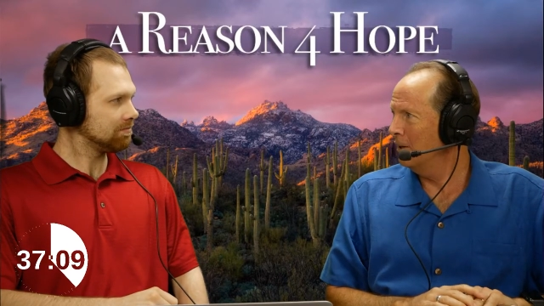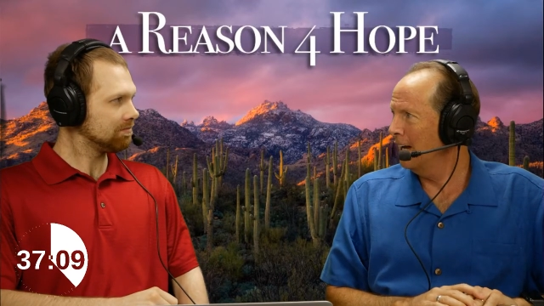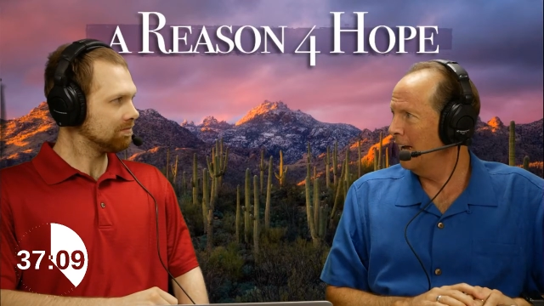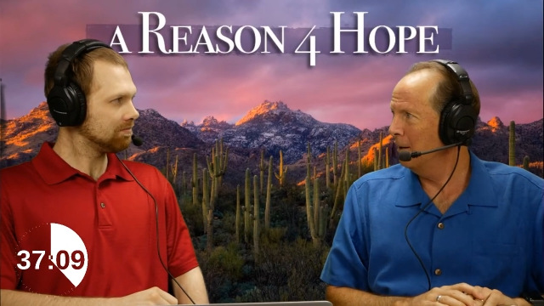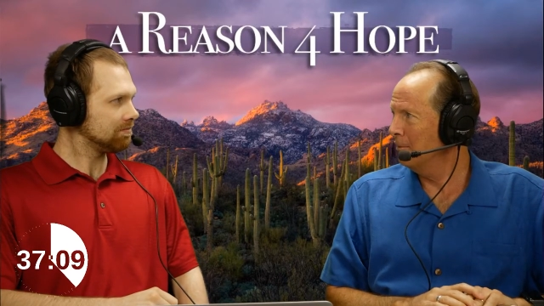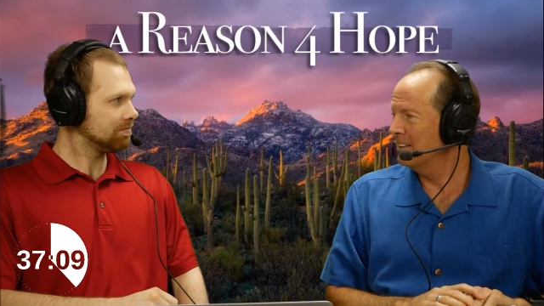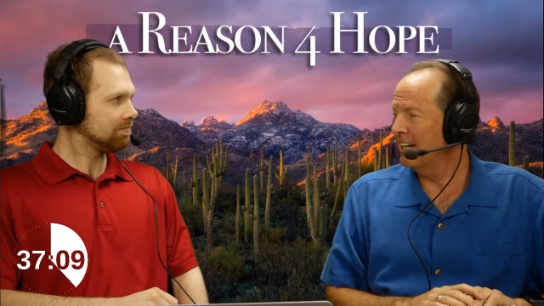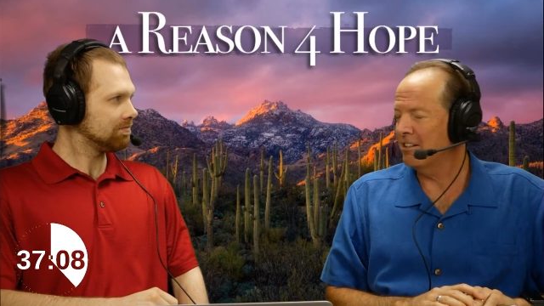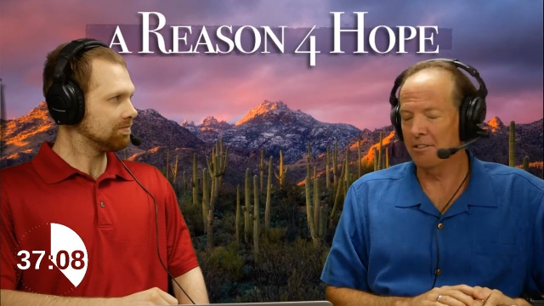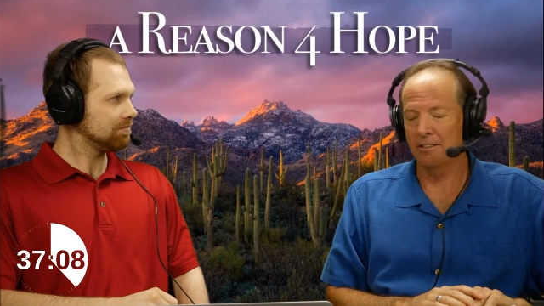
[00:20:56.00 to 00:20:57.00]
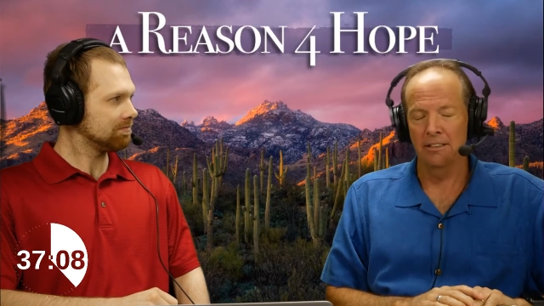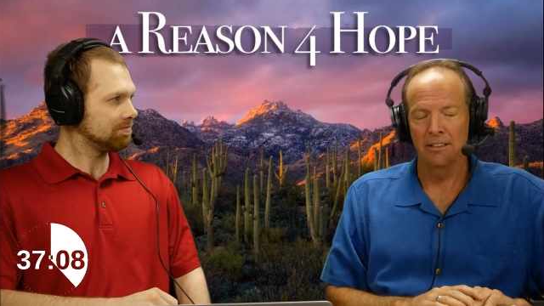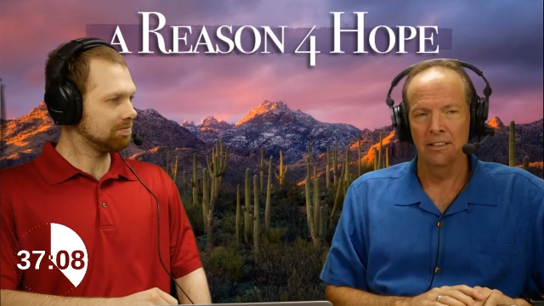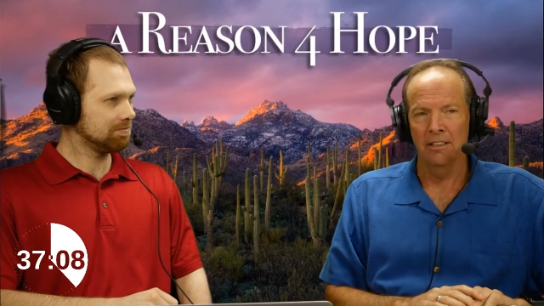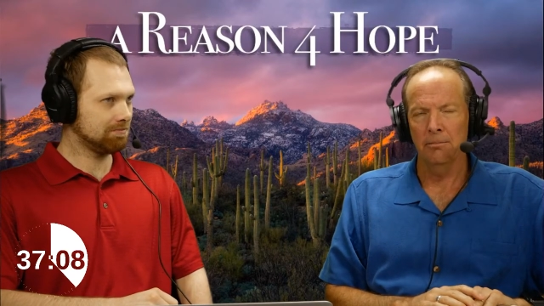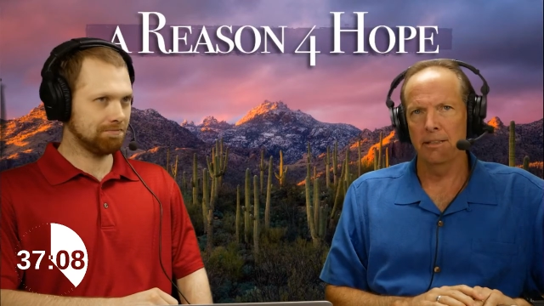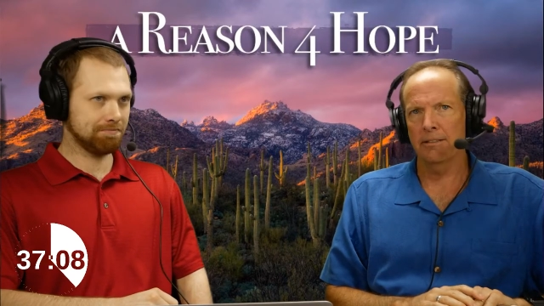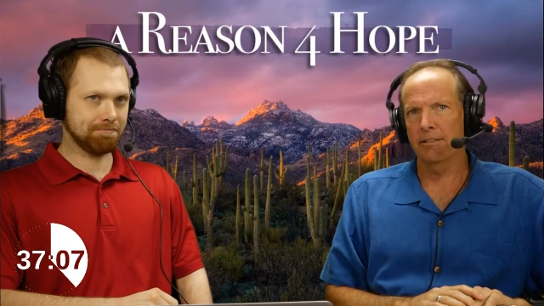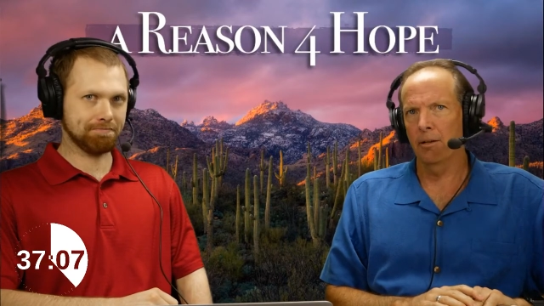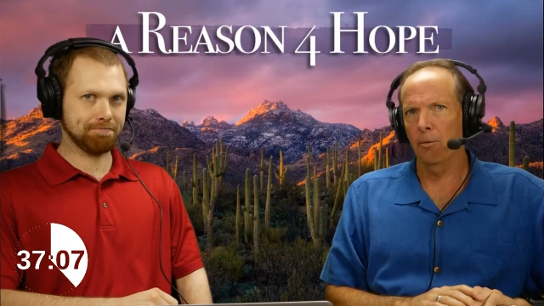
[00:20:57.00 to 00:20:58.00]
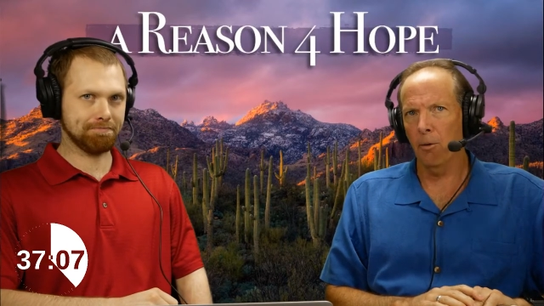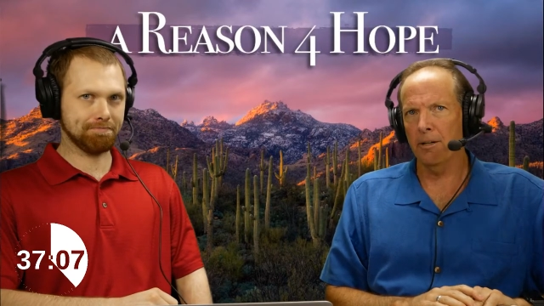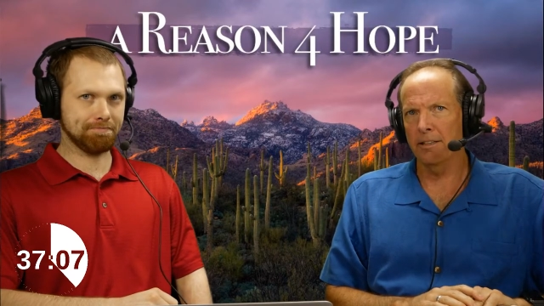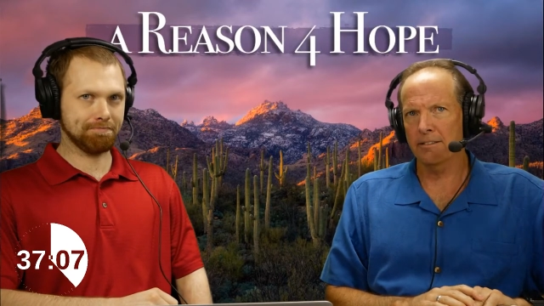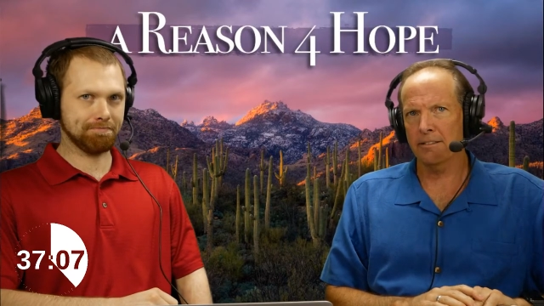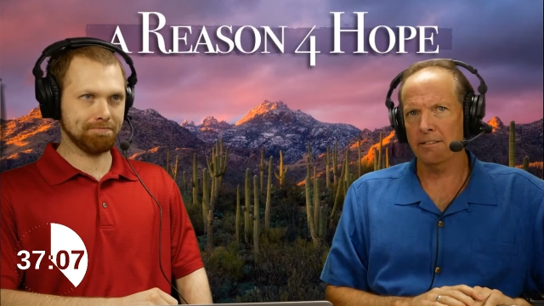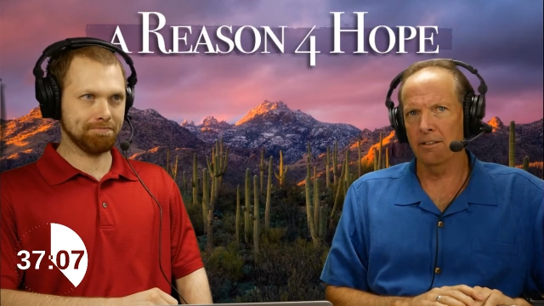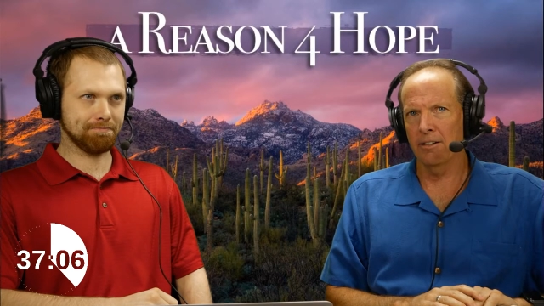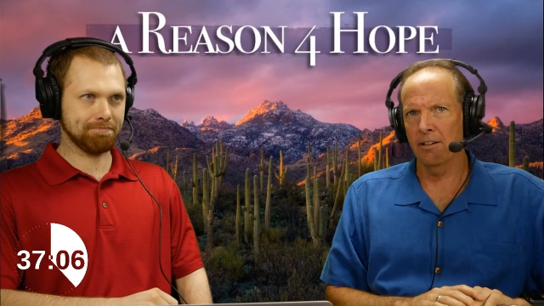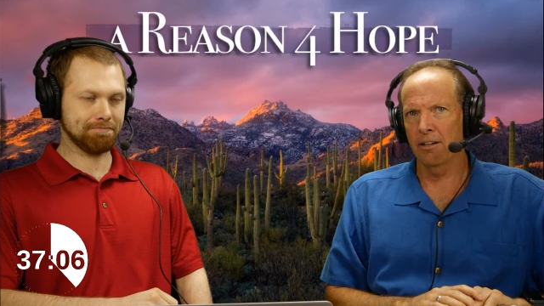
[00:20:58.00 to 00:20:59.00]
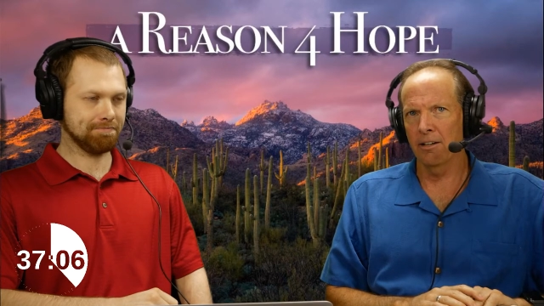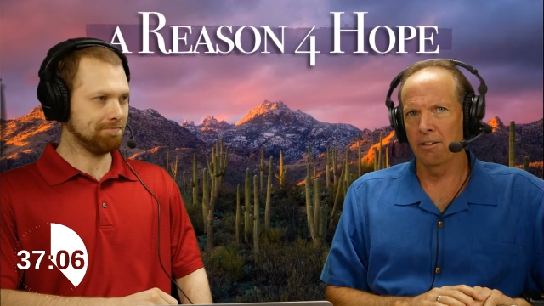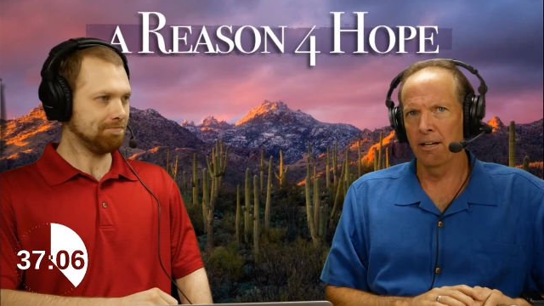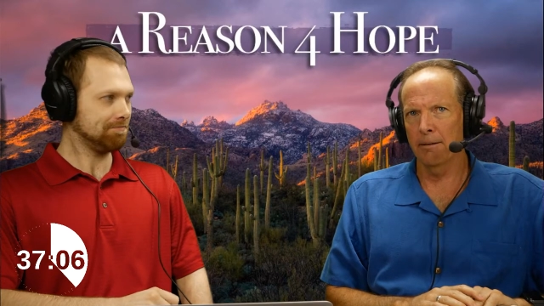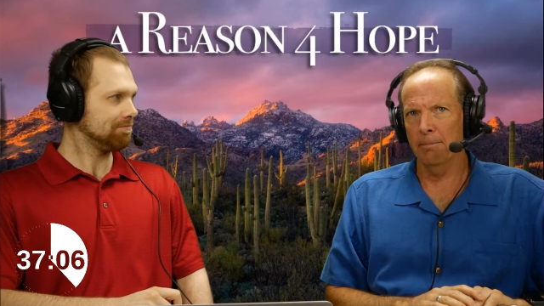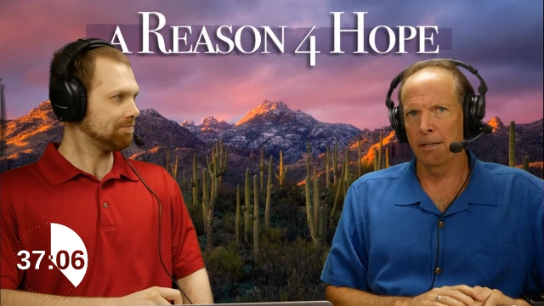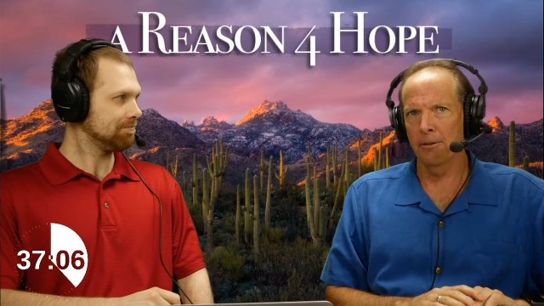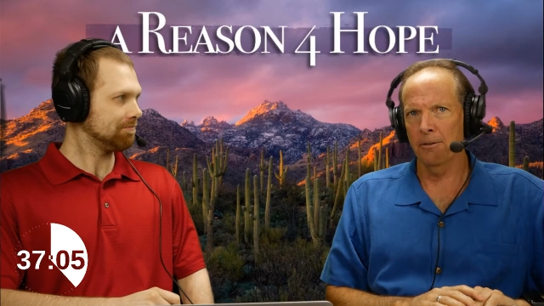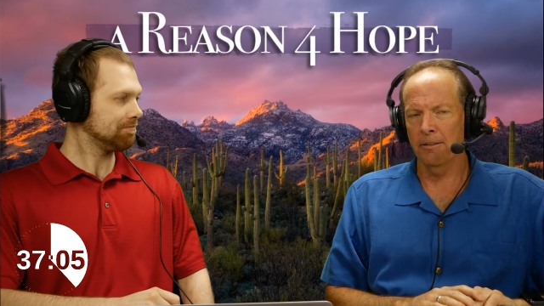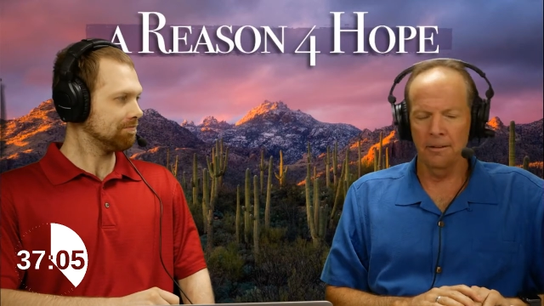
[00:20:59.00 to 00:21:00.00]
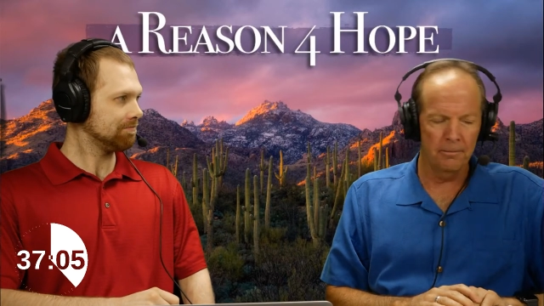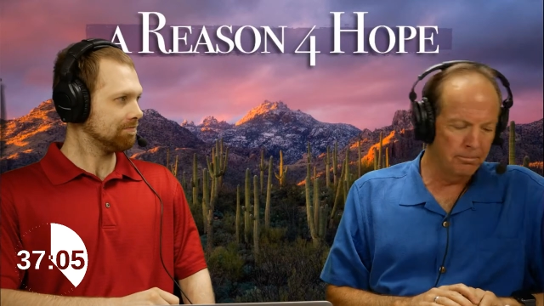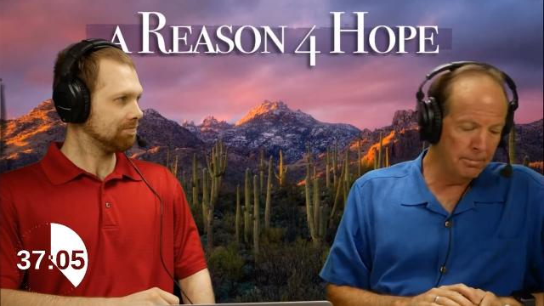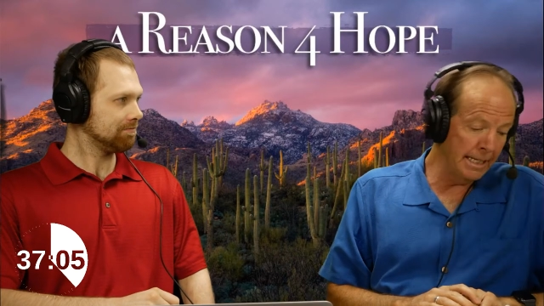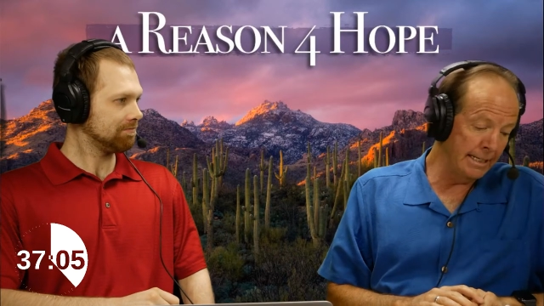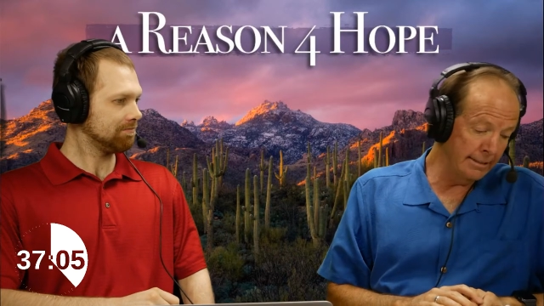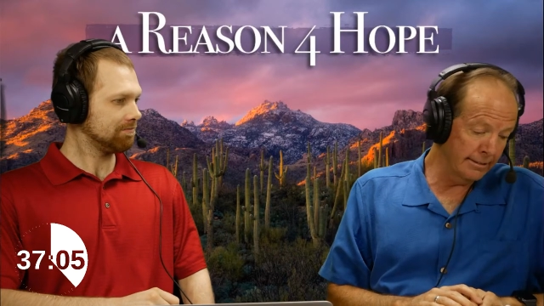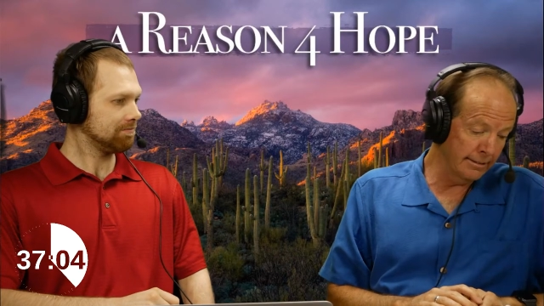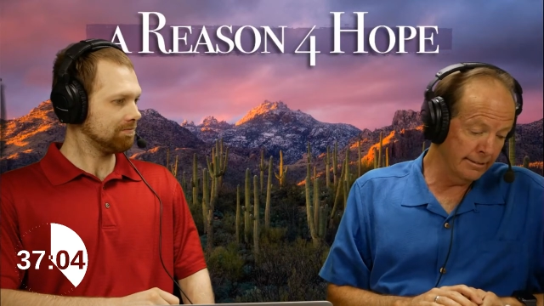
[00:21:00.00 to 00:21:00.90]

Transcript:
Speaker 1: habitation. But hornets are a lot bigger than bees.